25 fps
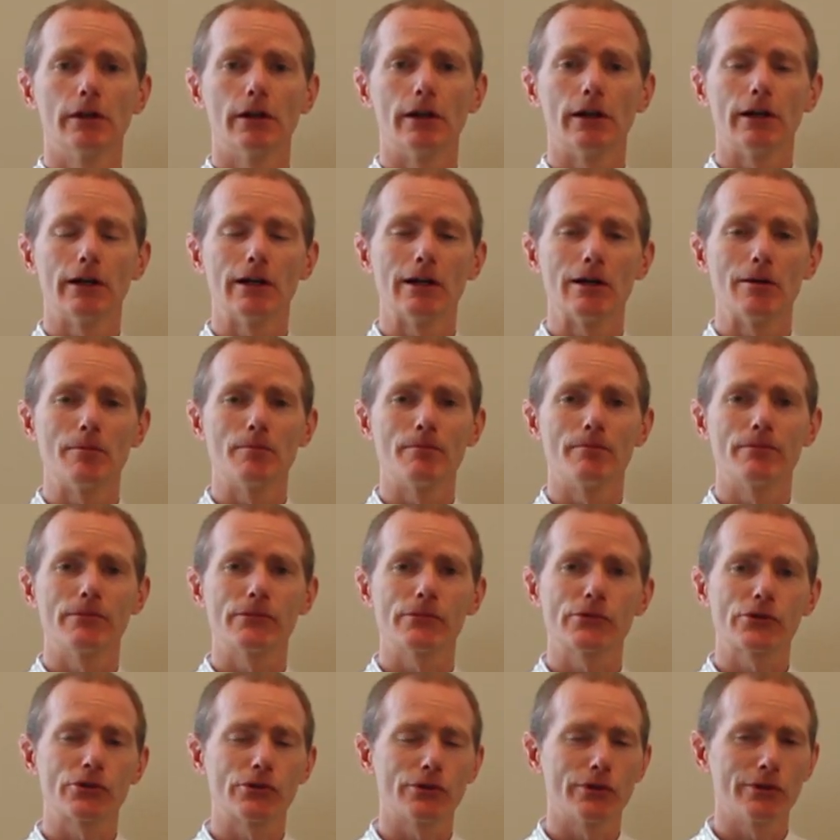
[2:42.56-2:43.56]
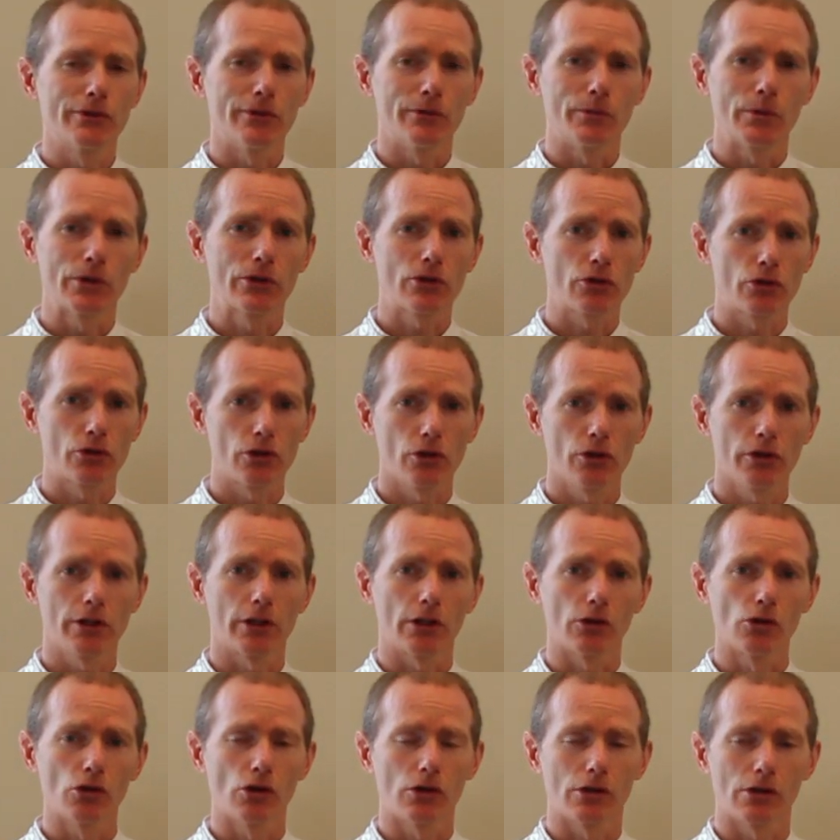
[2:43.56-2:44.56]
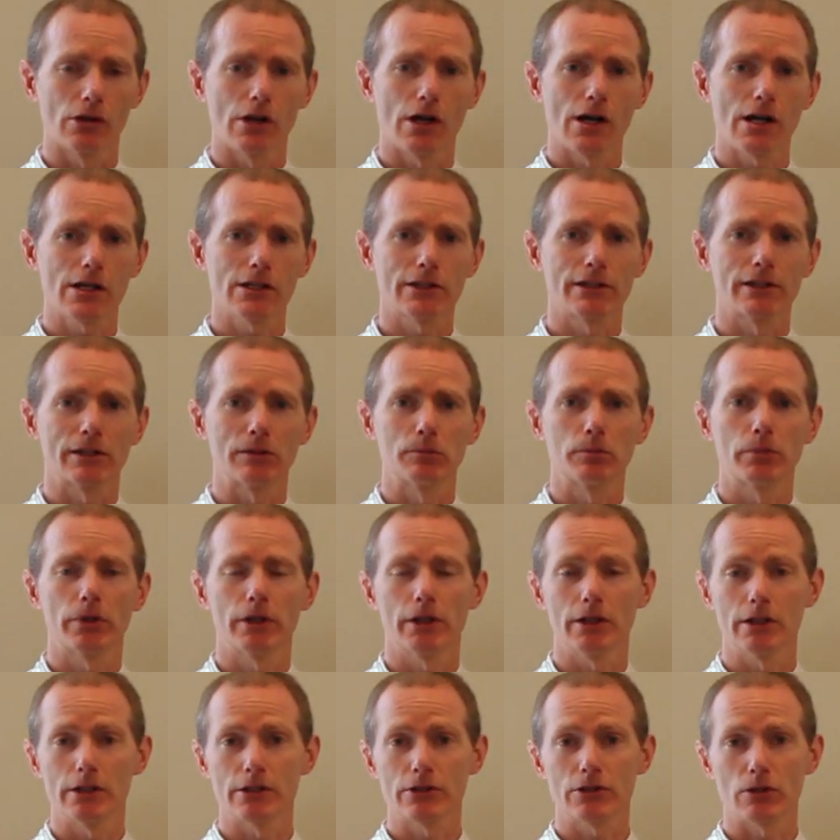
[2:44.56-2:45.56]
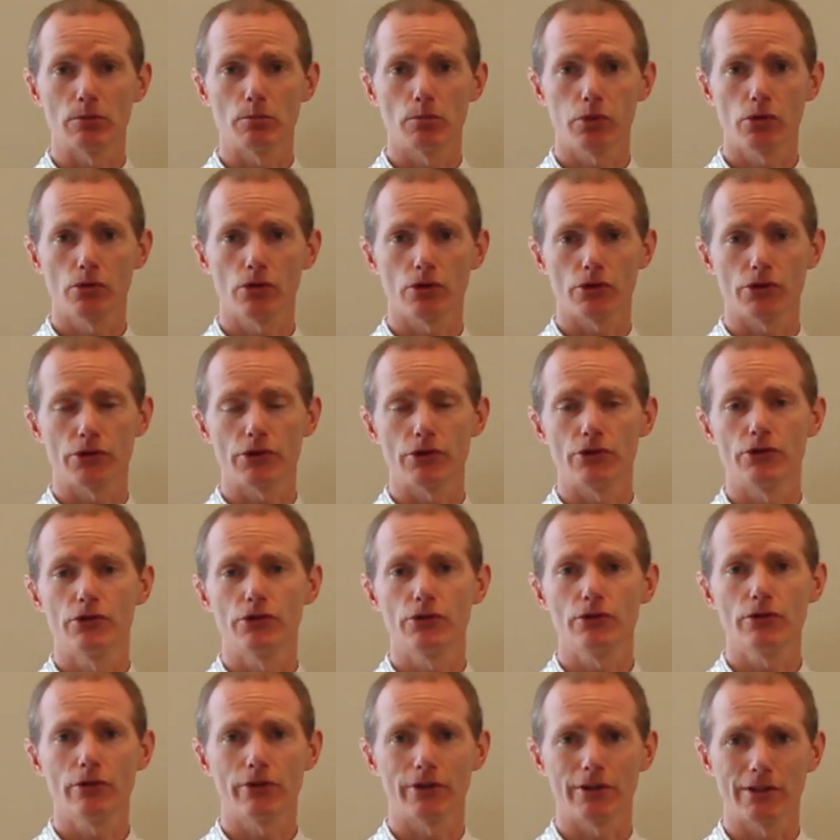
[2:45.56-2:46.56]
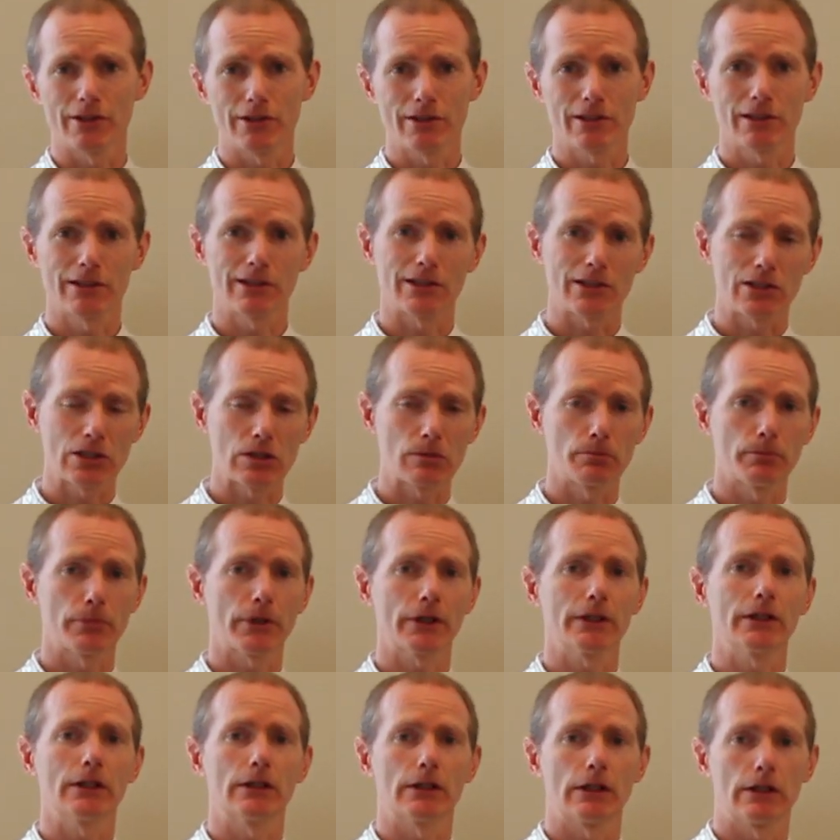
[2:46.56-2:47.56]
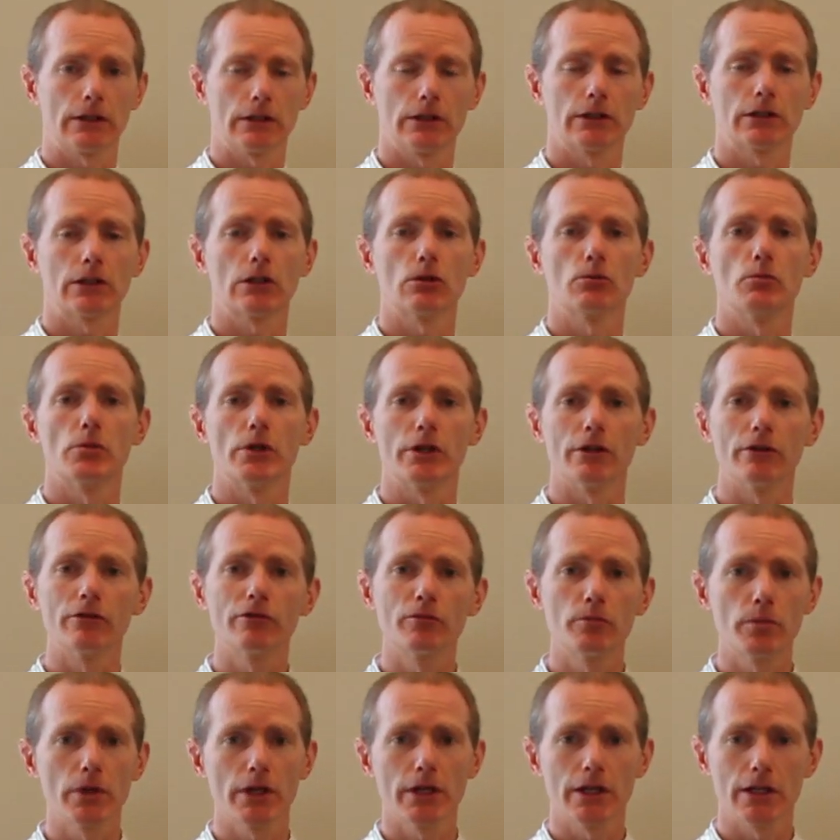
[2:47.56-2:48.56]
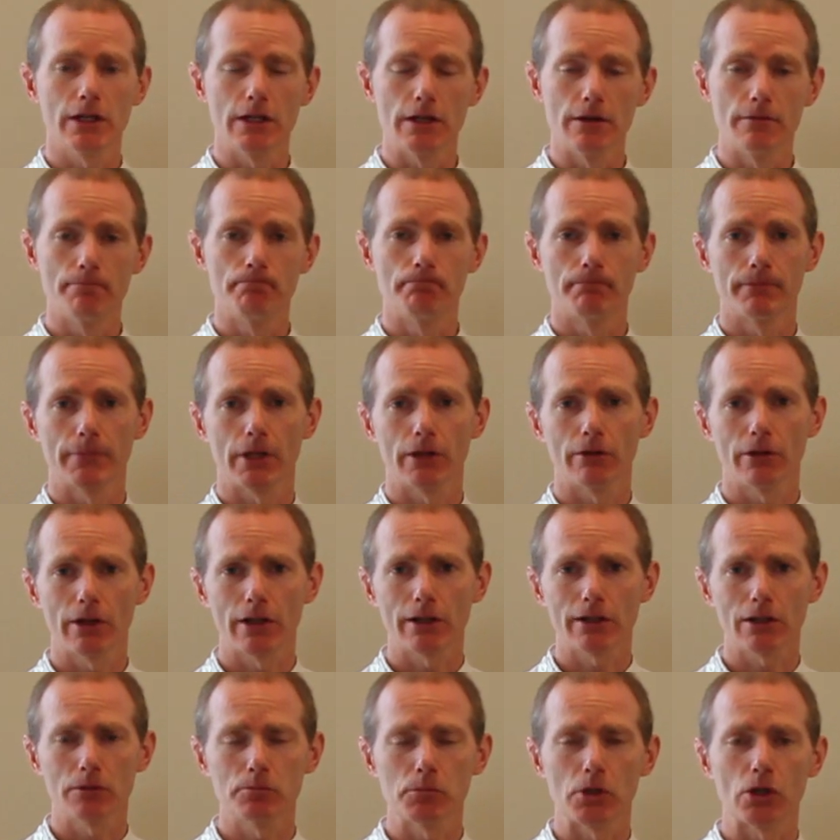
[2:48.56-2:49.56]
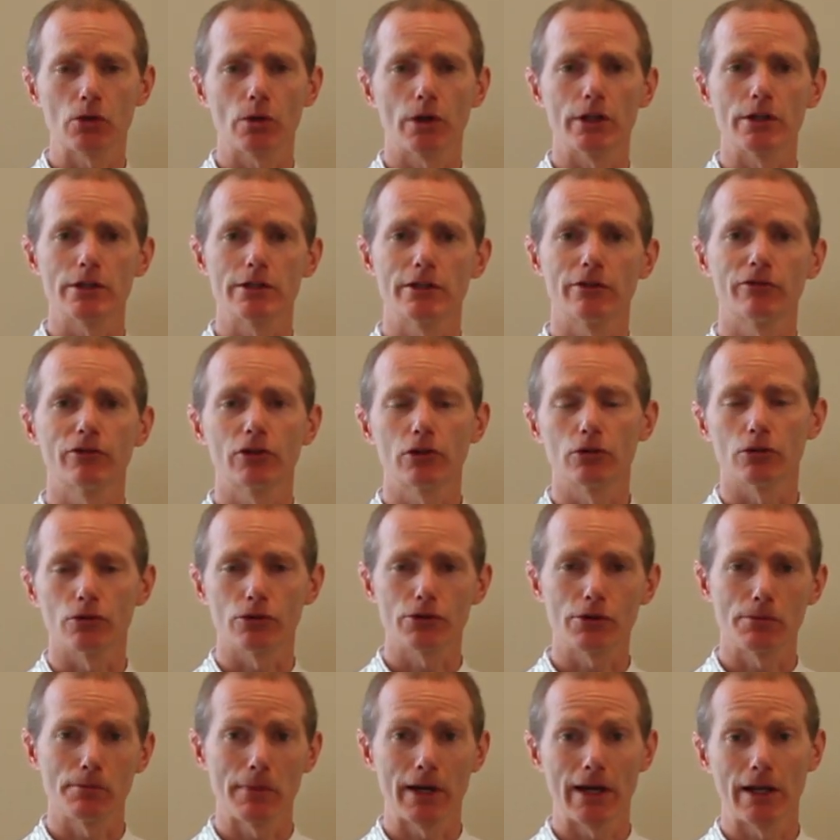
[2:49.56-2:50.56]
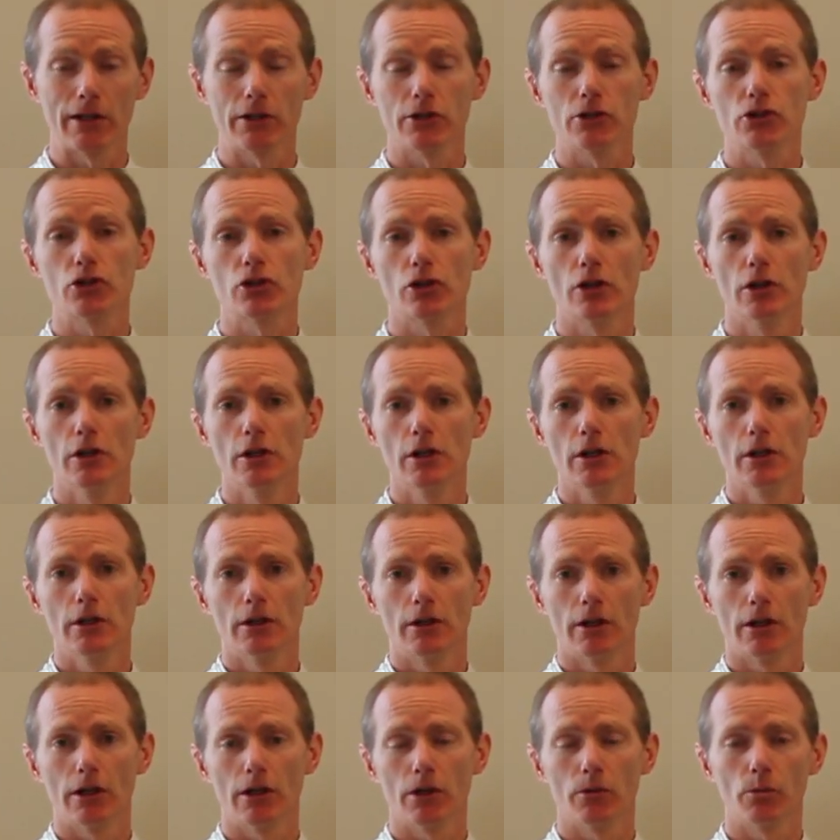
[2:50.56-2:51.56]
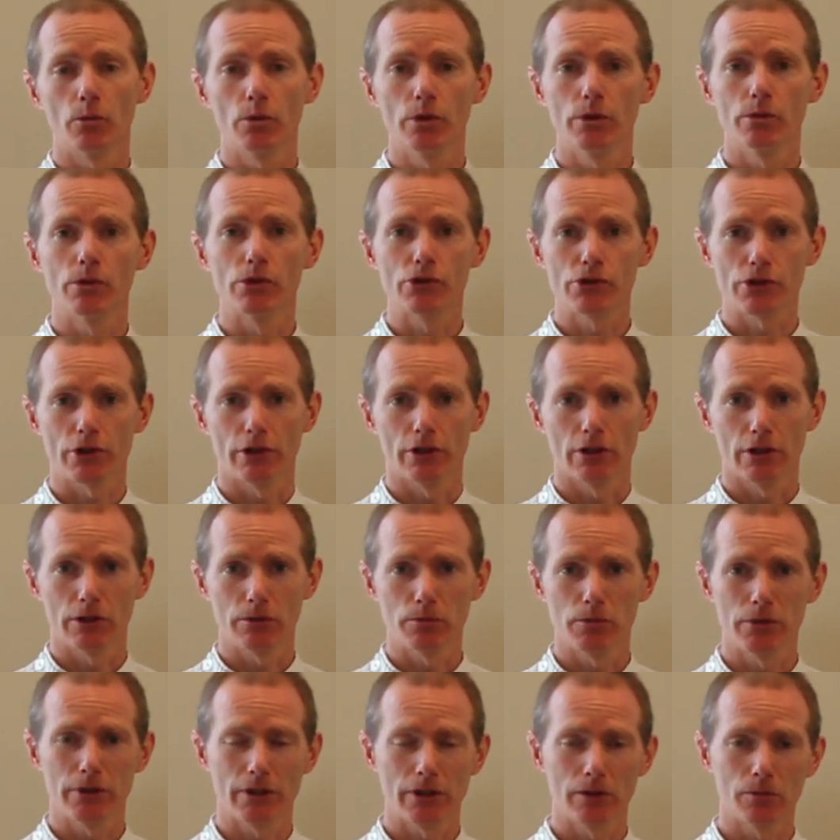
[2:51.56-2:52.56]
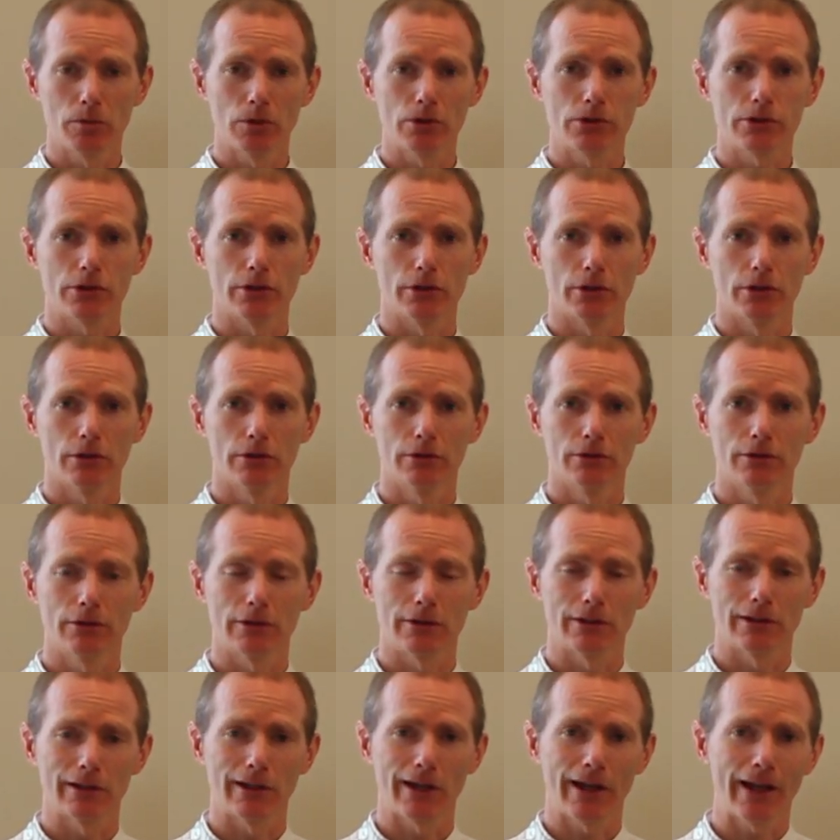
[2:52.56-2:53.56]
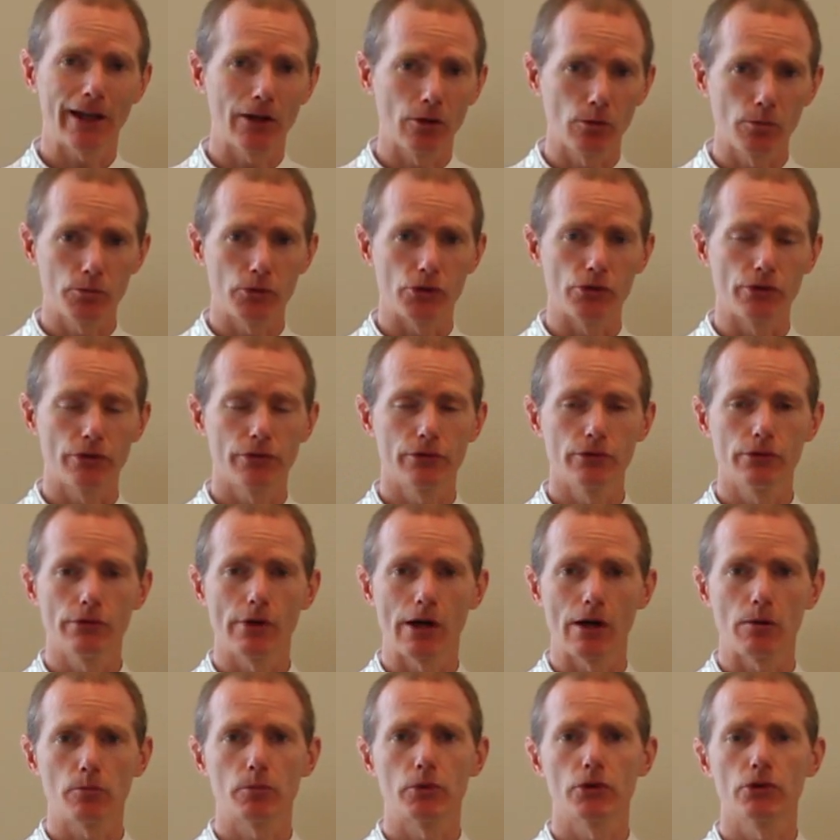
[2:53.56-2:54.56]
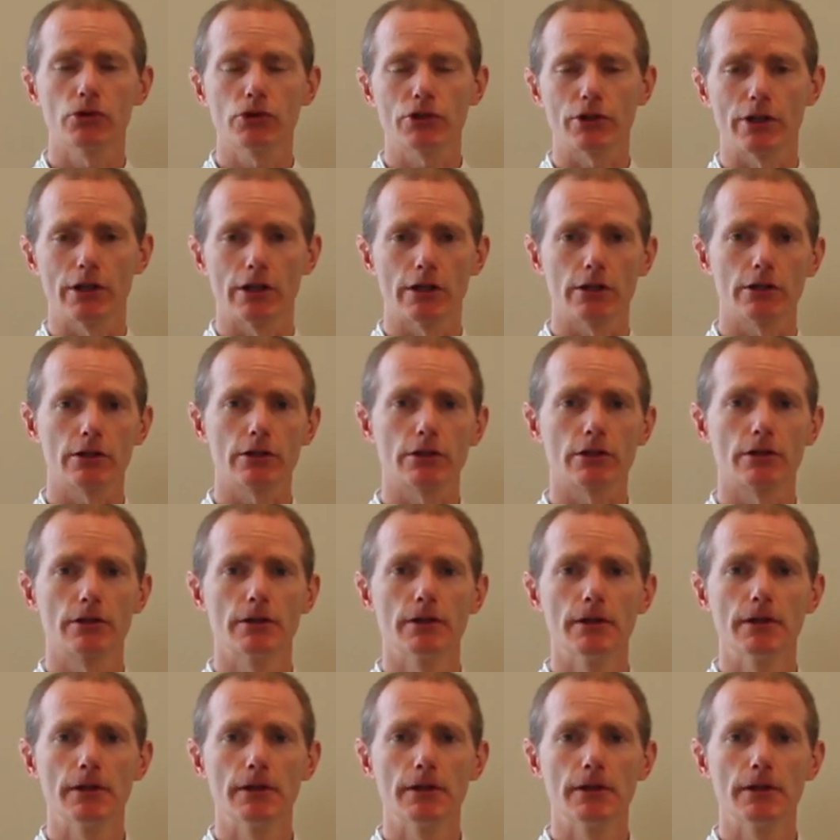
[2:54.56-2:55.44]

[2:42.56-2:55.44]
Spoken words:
So with chronic long-lasting pain, it's important to do things despite a little bit of pain. Now that can be quite difficult to manage, and we would certainly be able to help you through that process.